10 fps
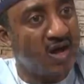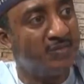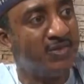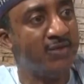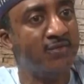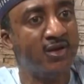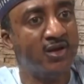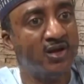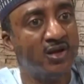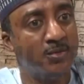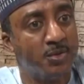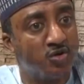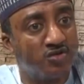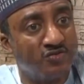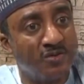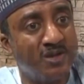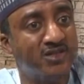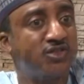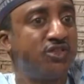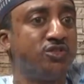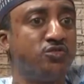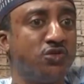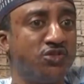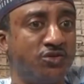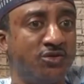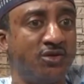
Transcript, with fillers: arm them because of emergency situation.